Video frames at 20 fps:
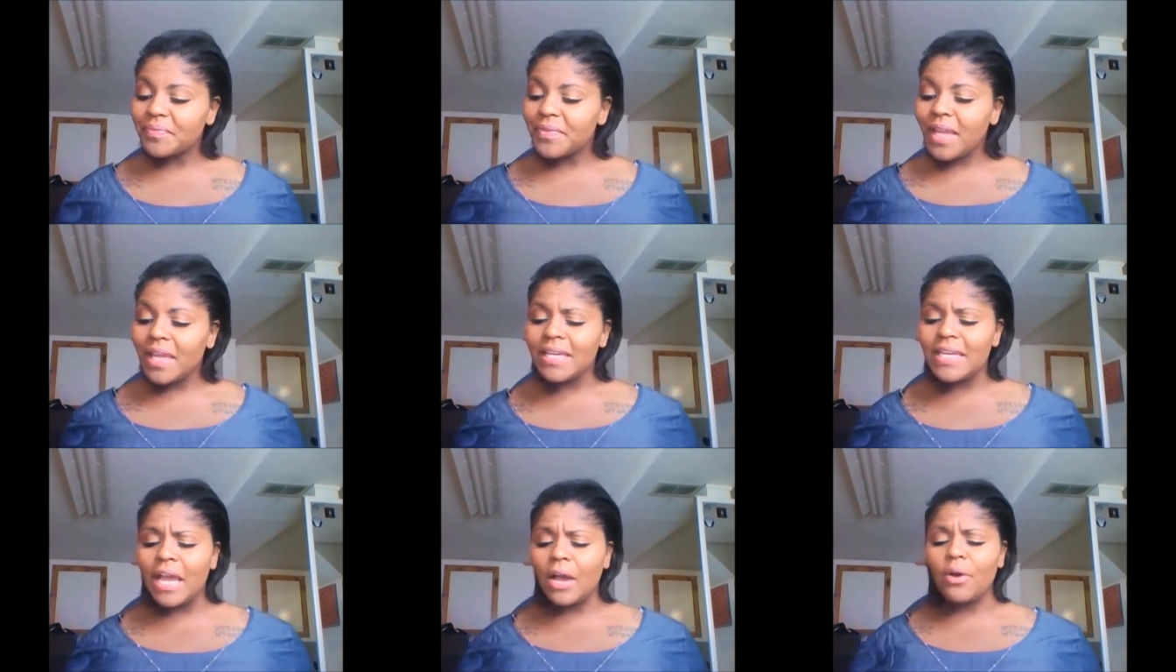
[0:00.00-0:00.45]

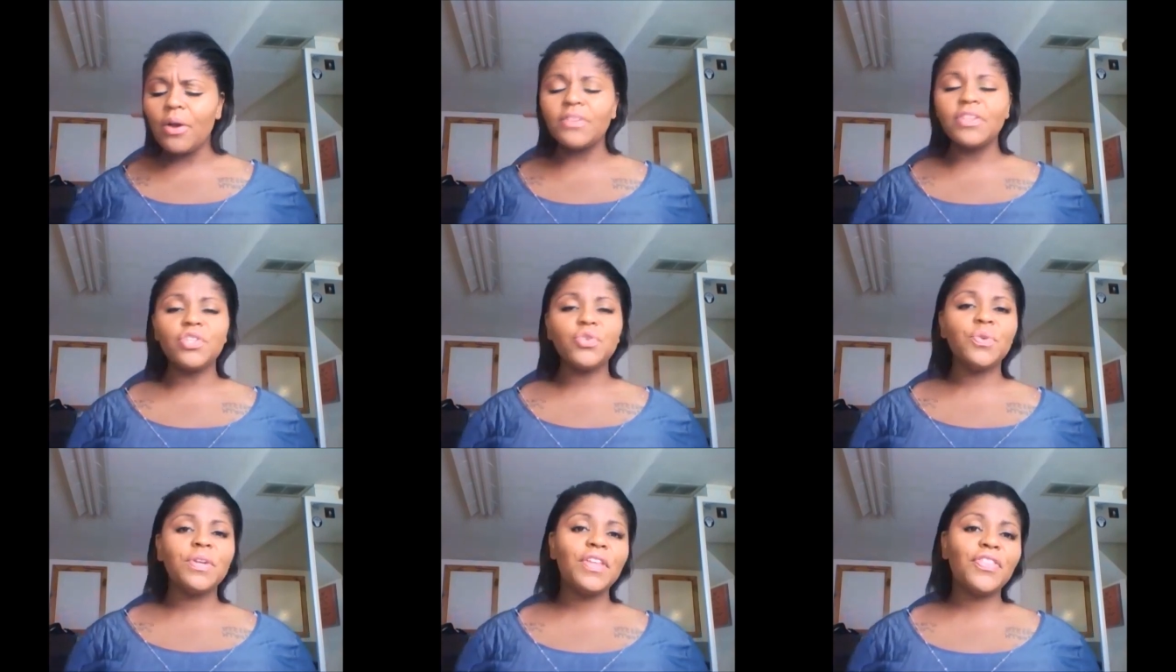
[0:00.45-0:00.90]
Now on
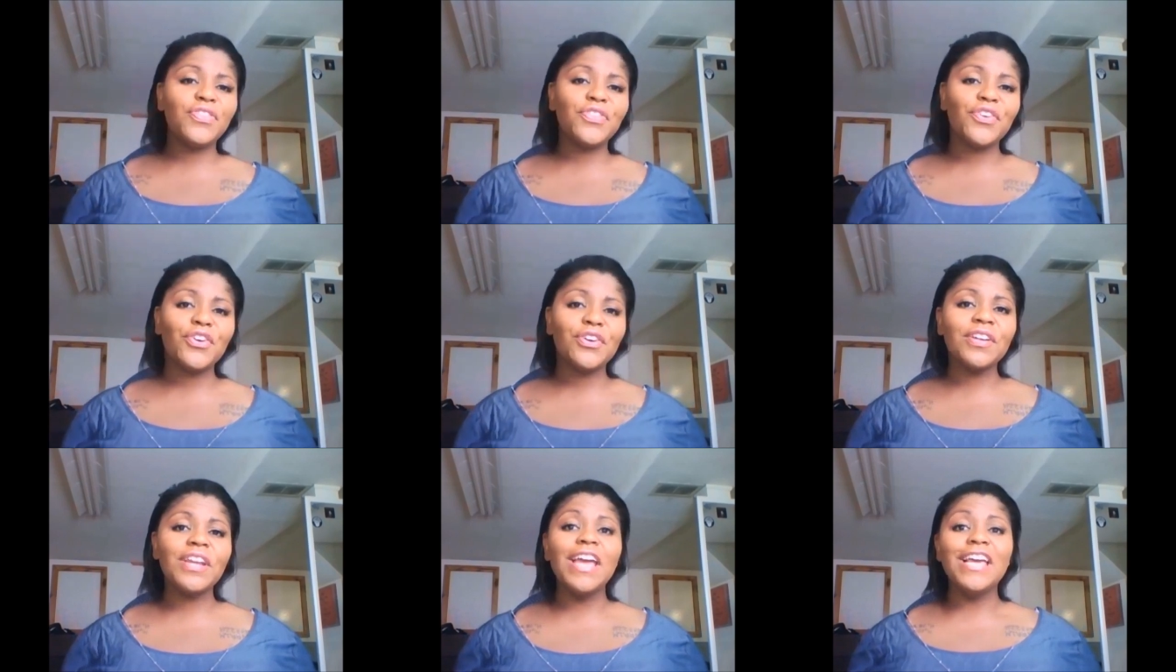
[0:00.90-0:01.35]
the
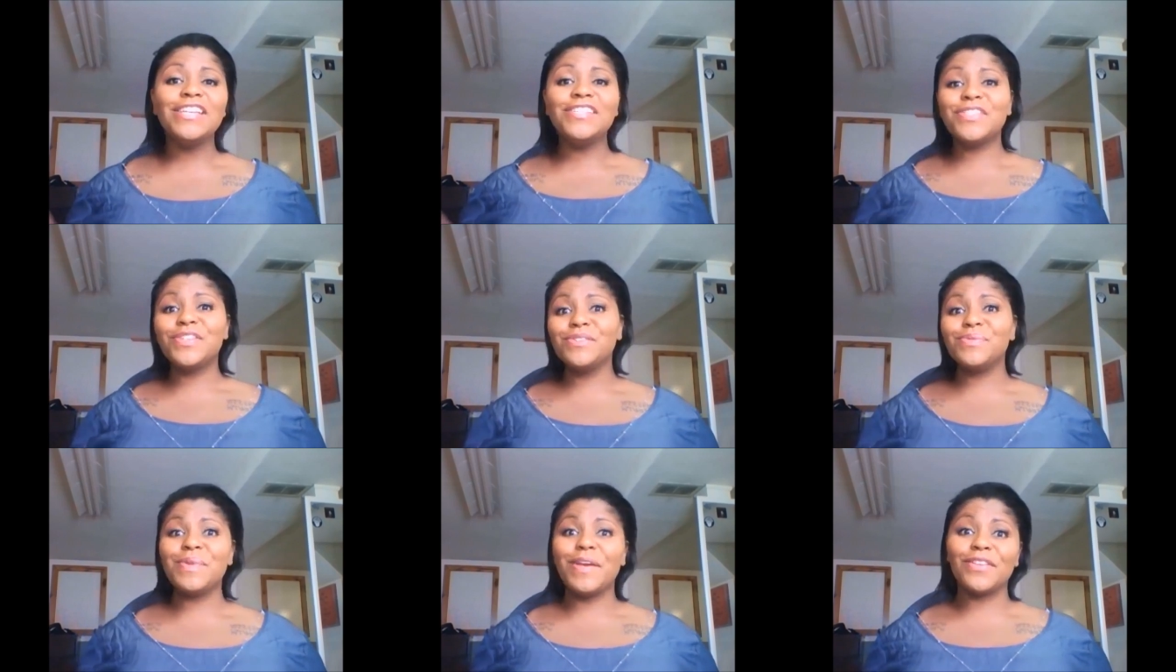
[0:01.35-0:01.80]
23rd,
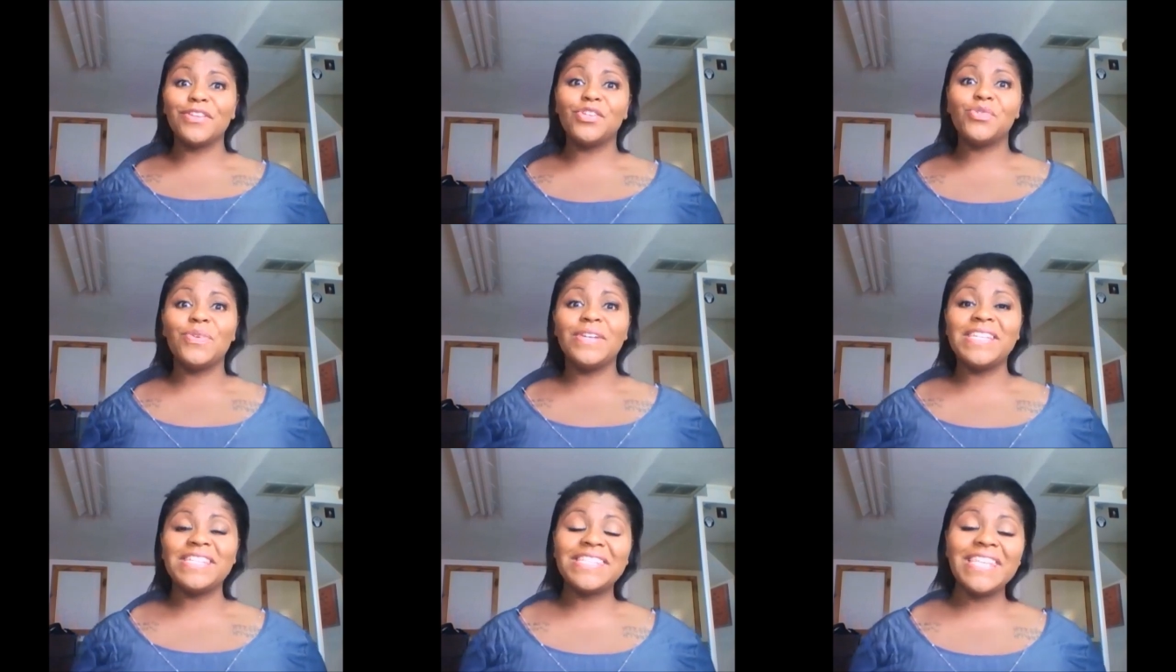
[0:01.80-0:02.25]
excuse me, on the
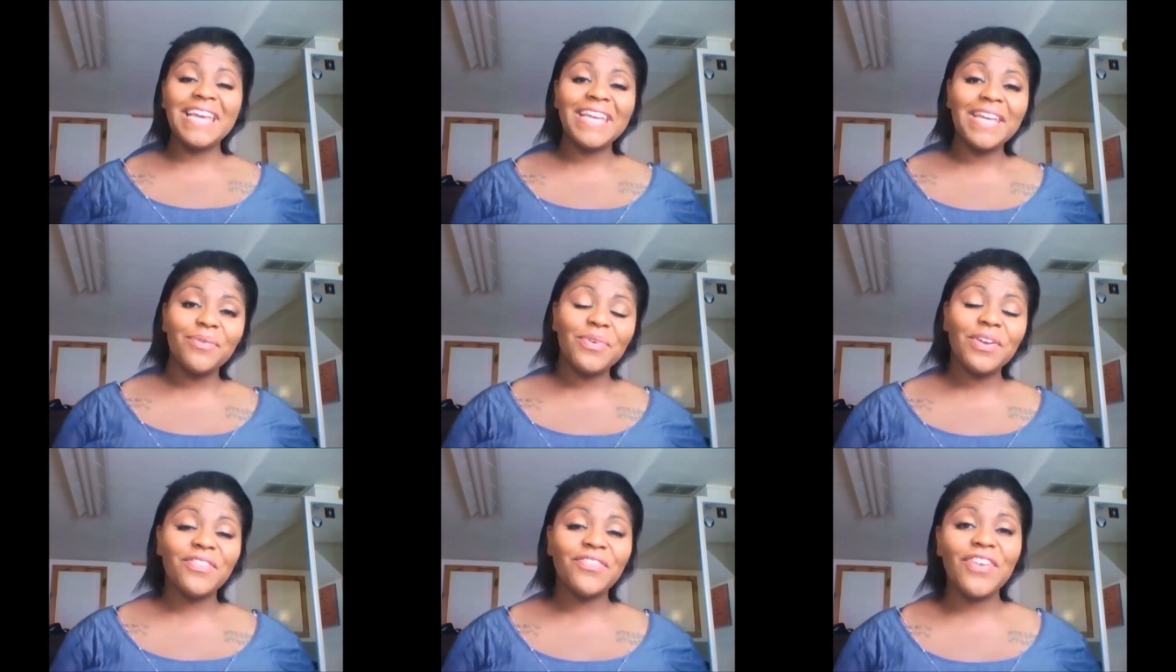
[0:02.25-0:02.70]

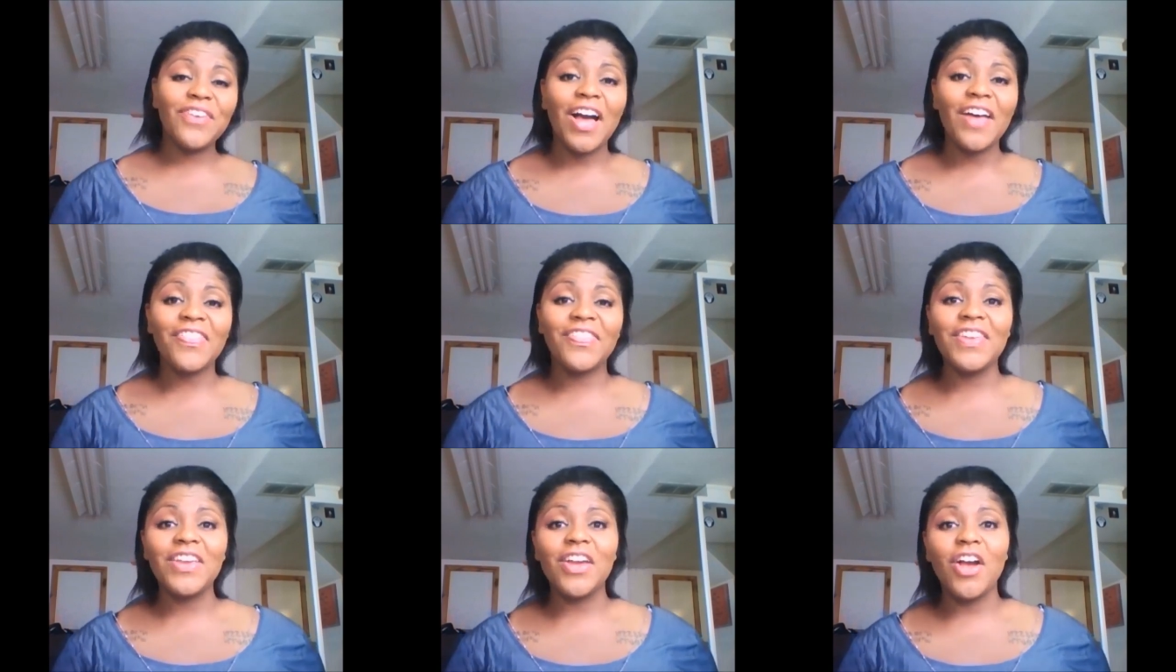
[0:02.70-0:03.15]
22nd, we've
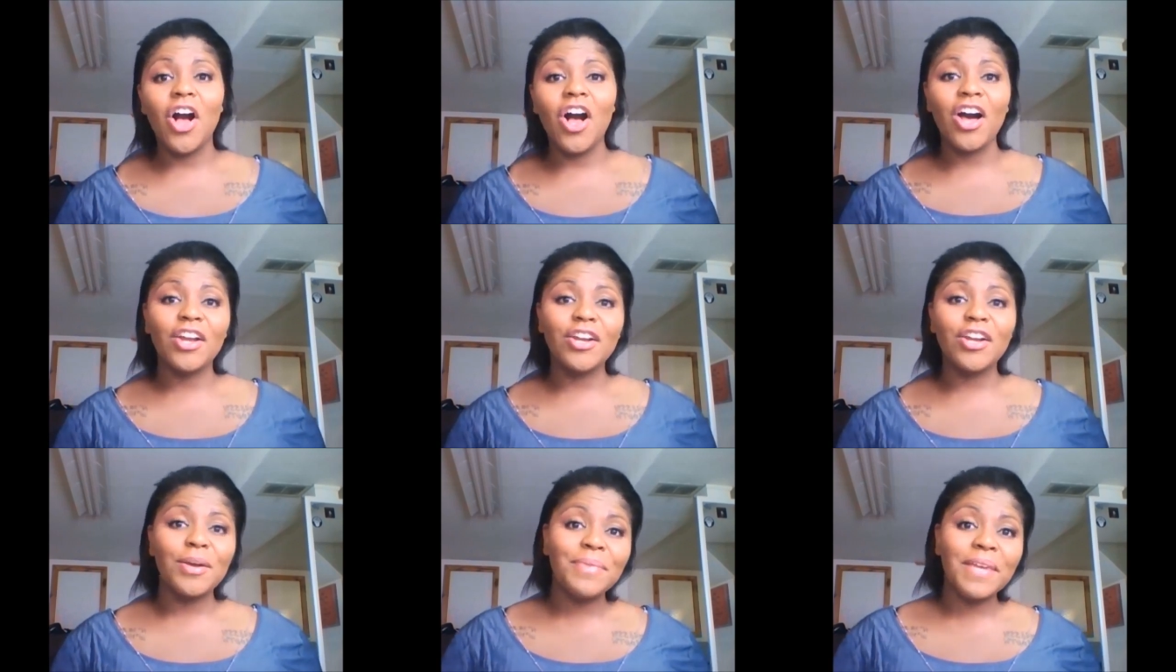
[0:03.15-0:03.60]
got the
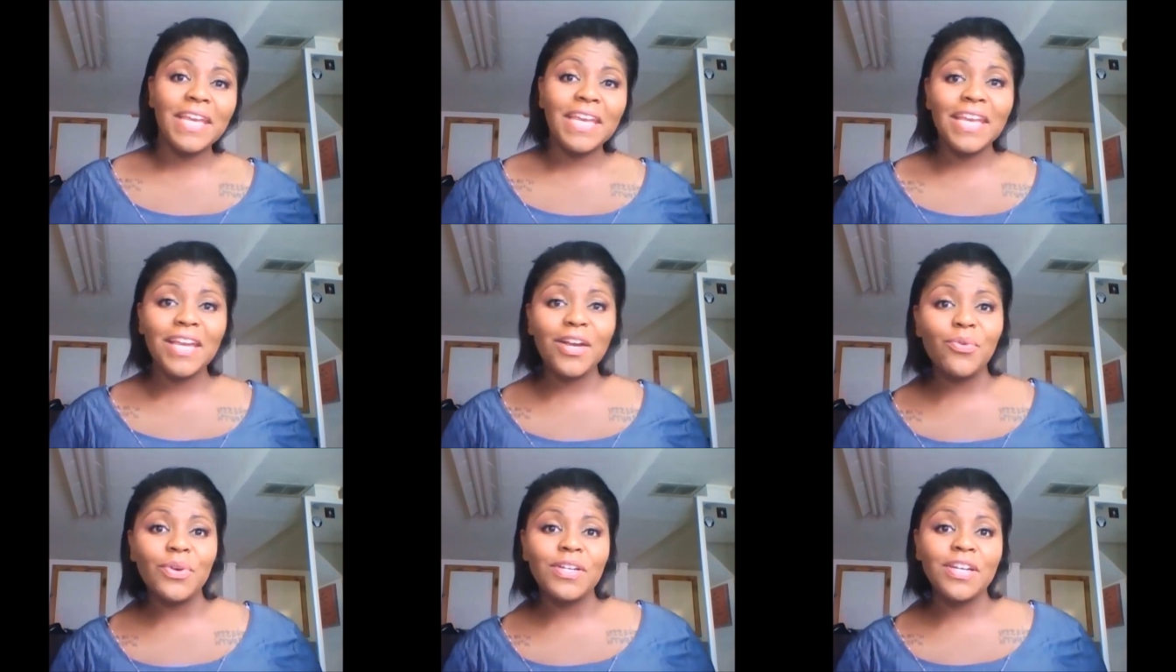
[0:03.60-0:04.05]
autumn
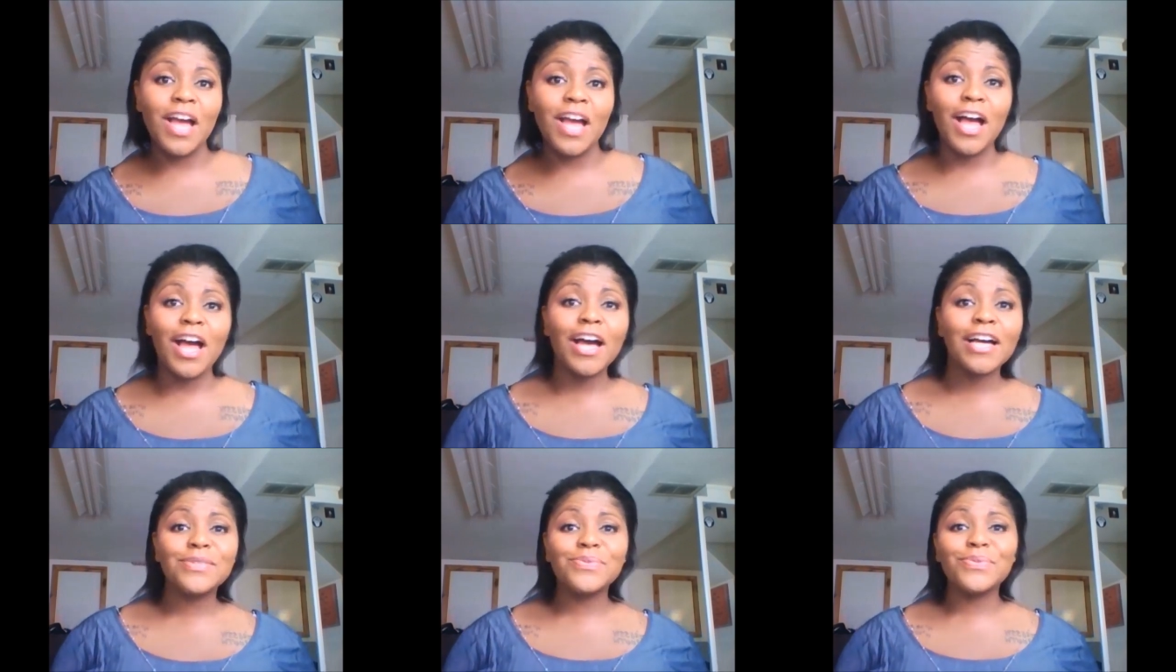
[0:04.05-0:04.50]

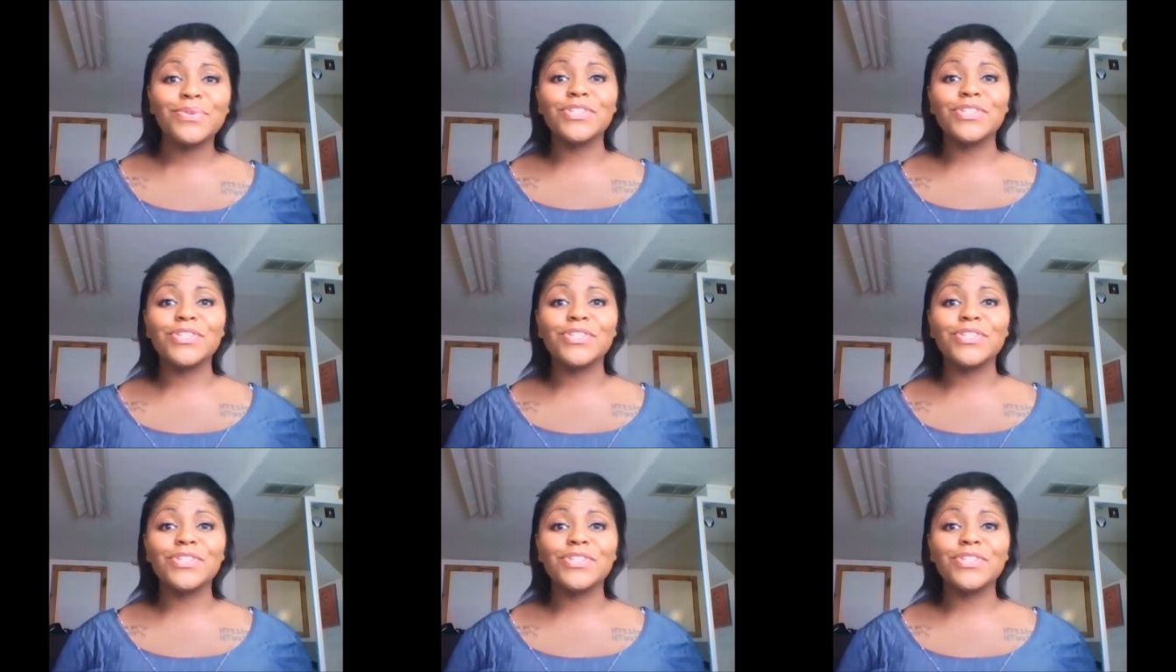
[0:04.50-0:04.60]
equinox.